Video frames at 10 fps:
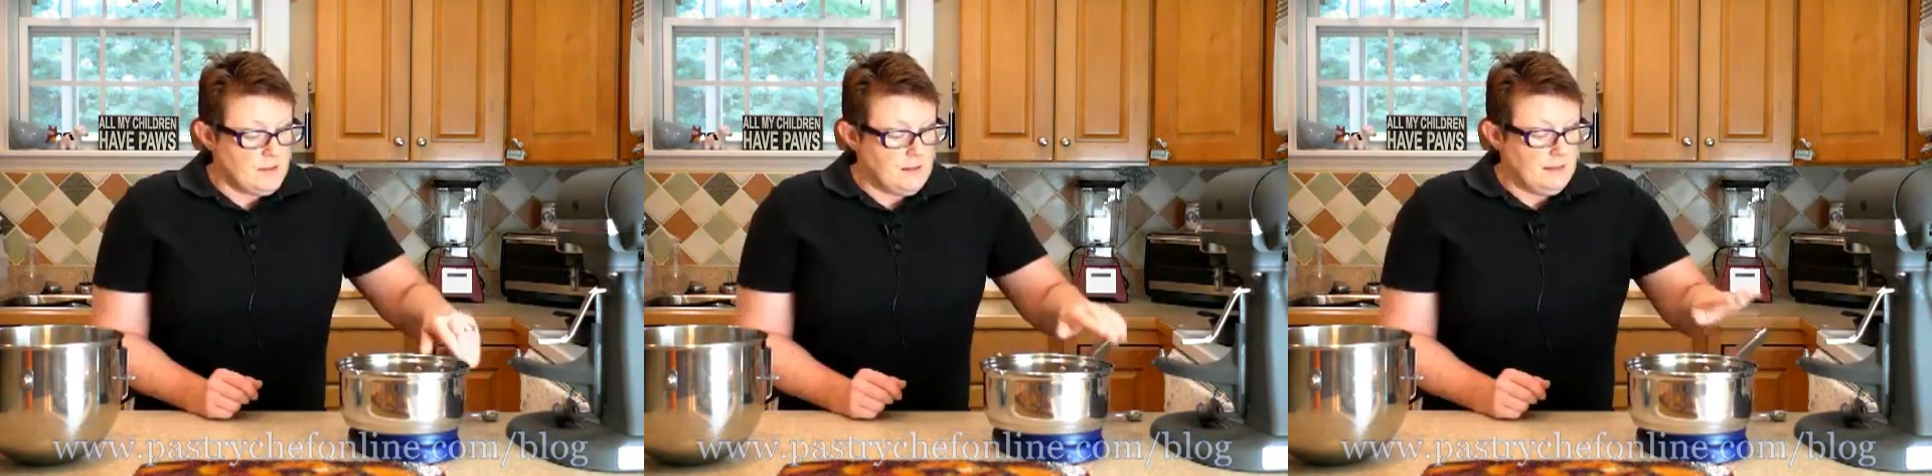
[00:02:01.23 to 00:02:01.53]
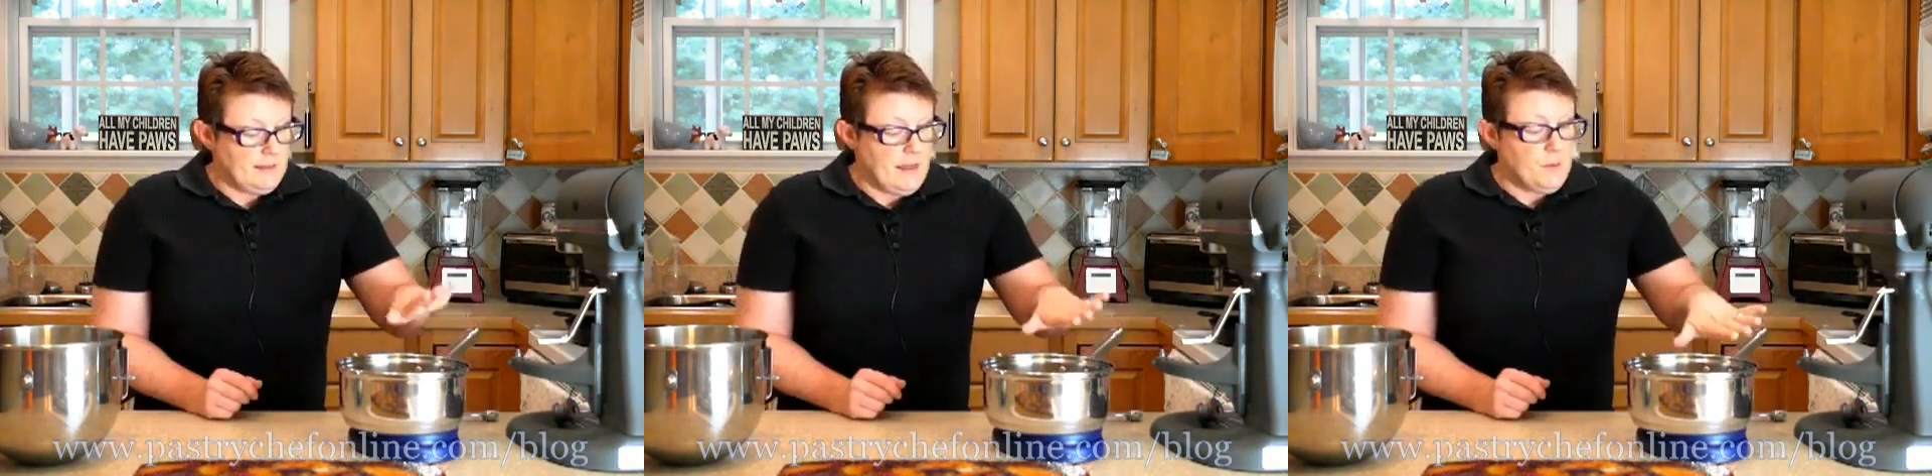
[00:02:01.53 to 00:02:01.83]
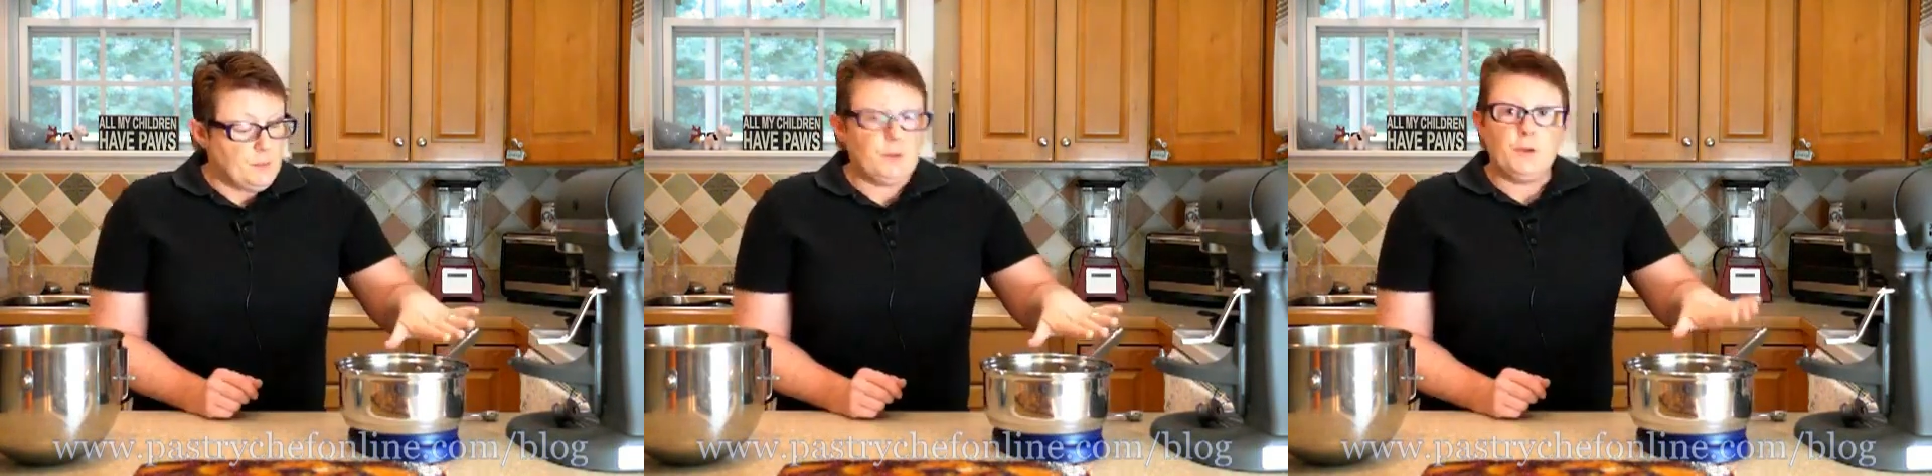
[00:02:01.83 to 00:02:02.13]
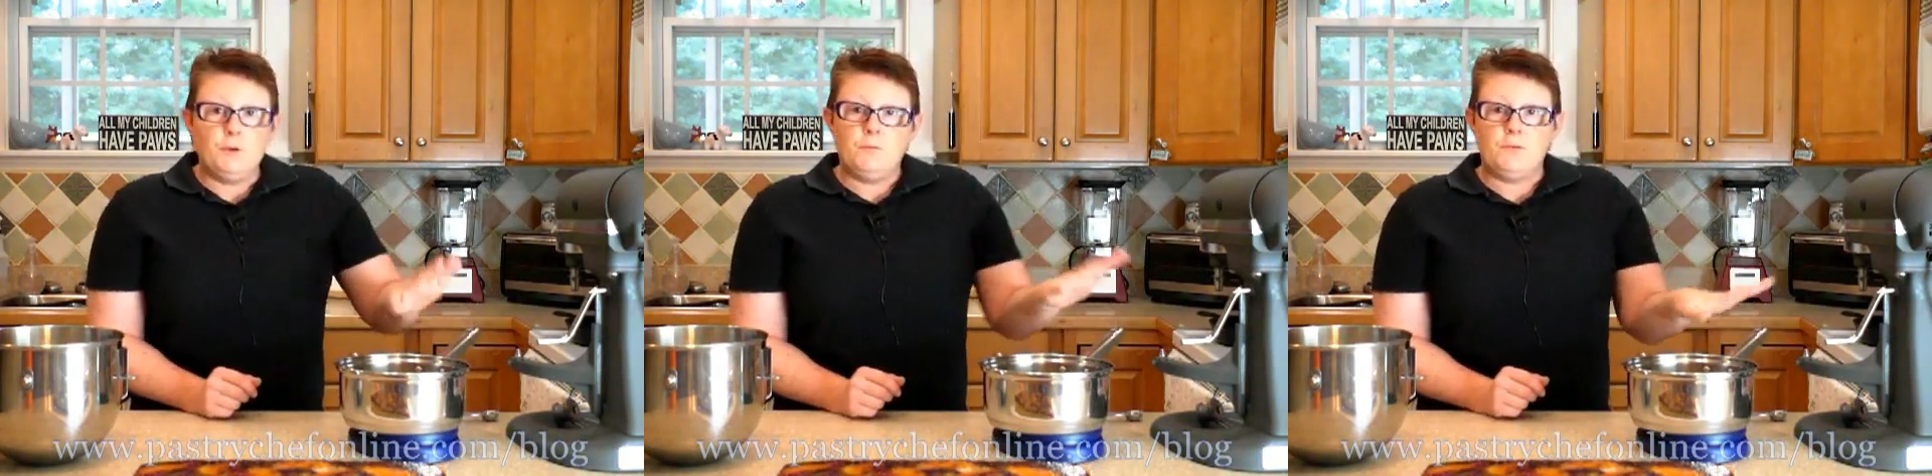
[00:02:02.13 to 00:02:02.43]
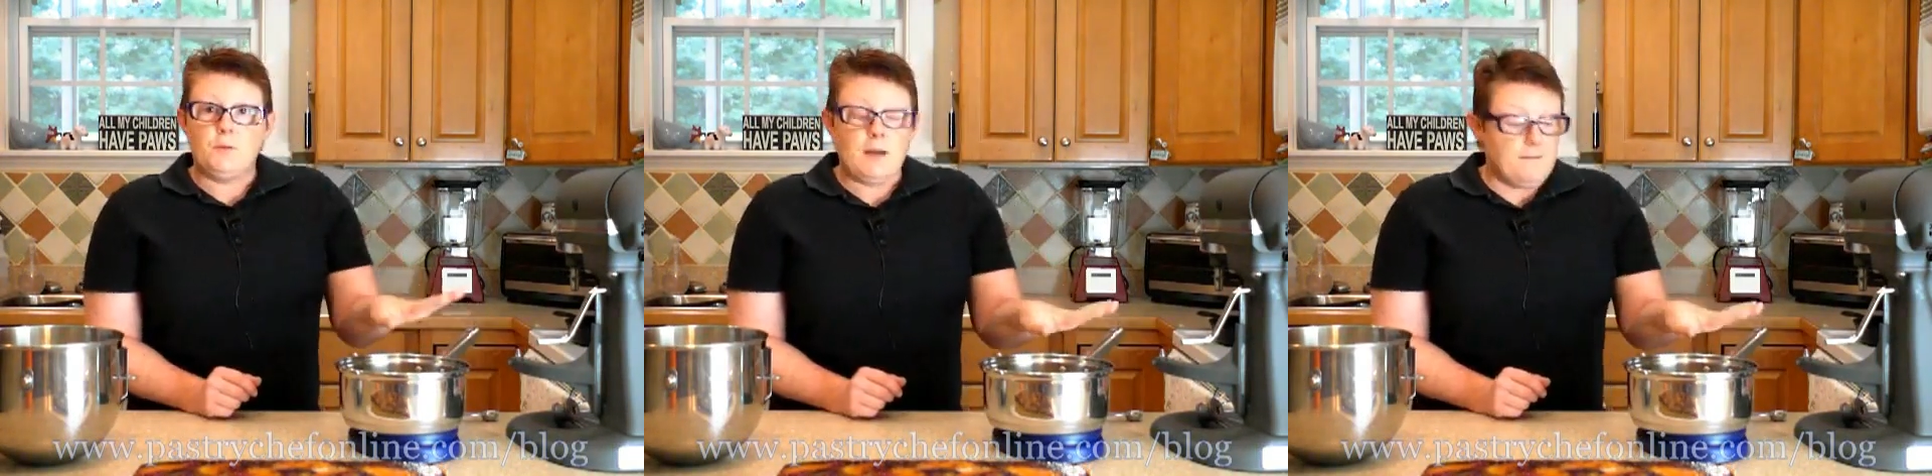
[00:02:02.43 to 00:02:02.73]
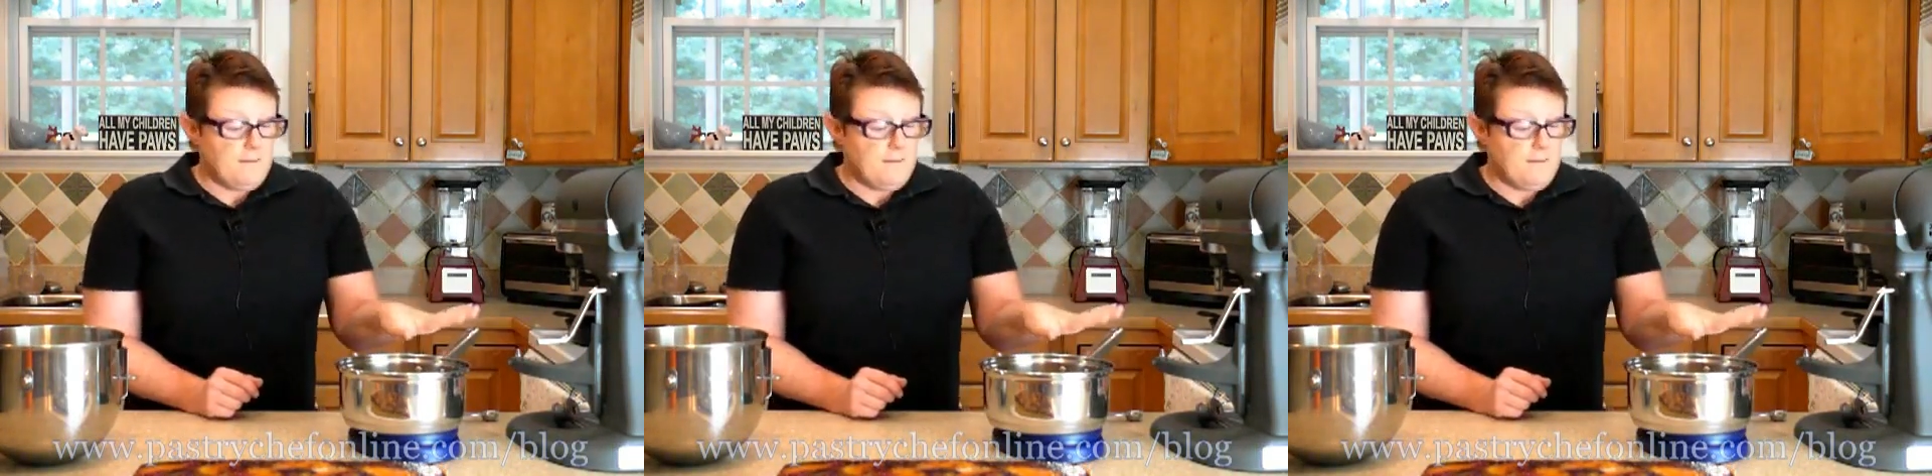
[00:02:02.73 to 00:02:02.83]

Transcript: going to let that bloom for about